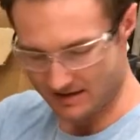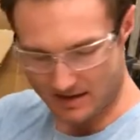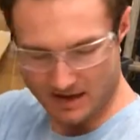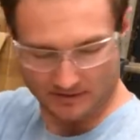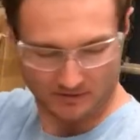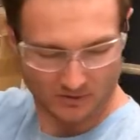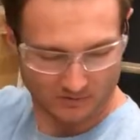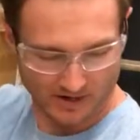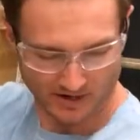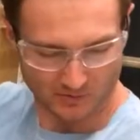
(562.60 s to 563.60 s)
Yeah,
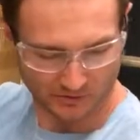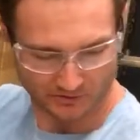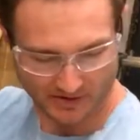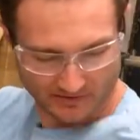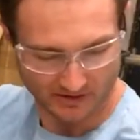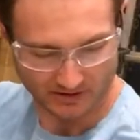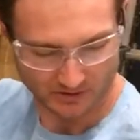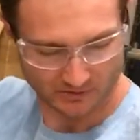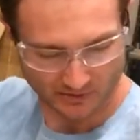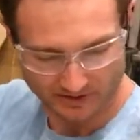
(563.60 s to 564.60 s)
don't wear your most favorite
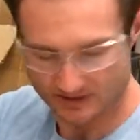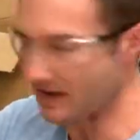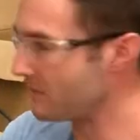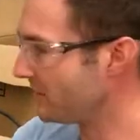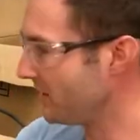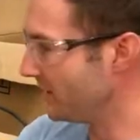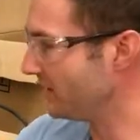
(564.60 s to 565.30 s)
clothes when it's time for you to